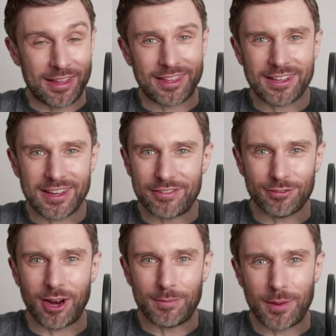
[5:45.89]
I think I
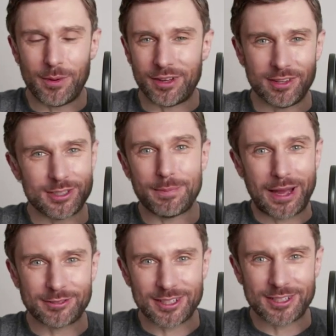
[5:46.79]
even wrote in my book that it was
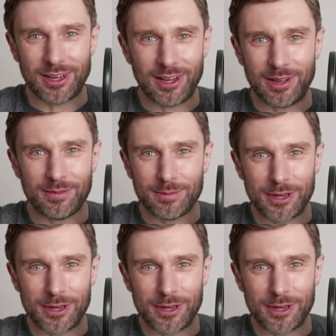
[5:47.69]
about to start.